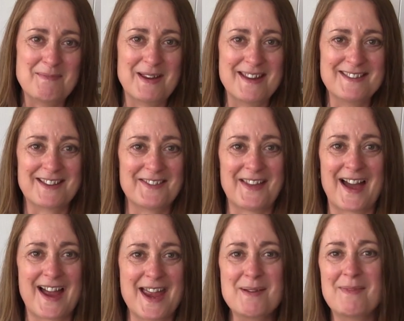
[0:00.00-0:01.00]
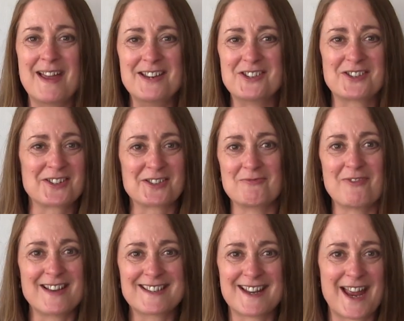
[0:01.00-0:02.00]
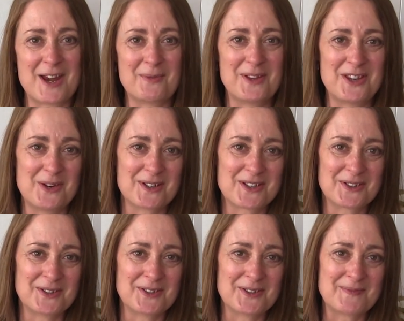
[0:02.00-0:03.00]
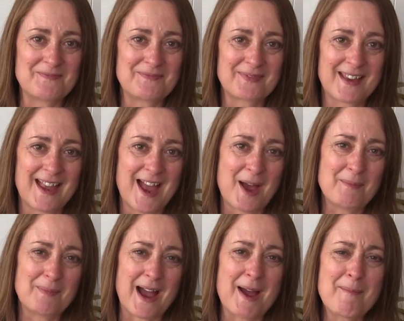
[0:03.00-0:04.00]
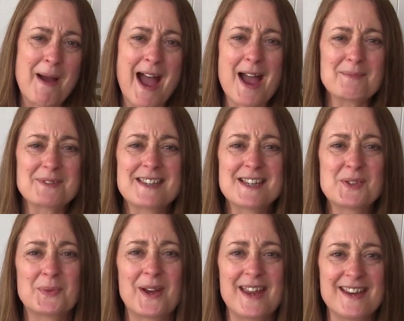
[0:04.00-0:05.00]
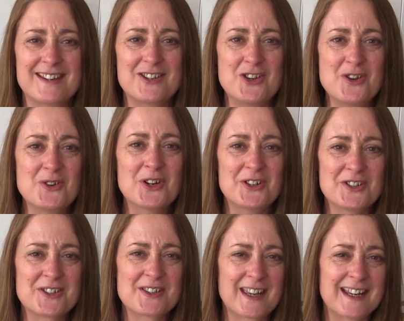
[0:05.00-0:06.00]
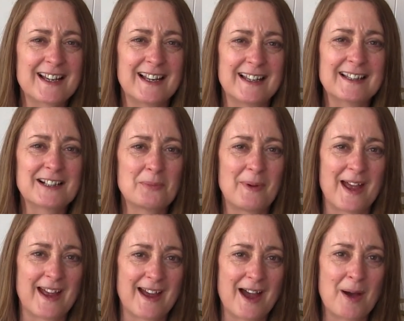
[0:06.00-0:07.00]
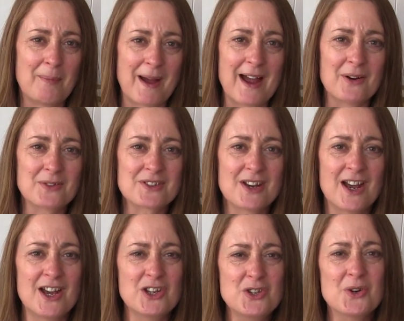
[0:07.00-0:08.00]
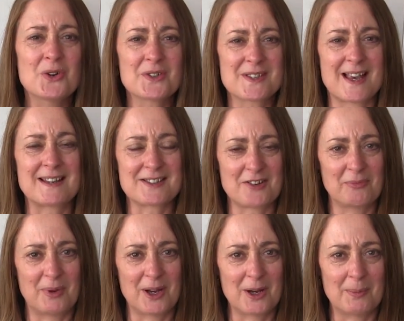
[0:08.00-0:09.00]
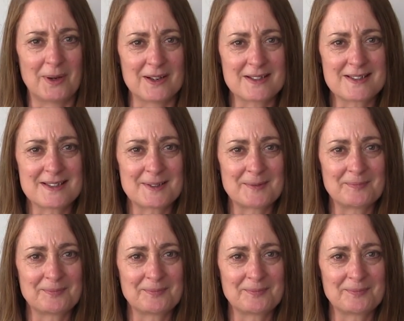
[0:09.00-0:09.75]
be that that image doesn't resonate with you at all. But perhaps this week you could think a little bit about your sense of purpose,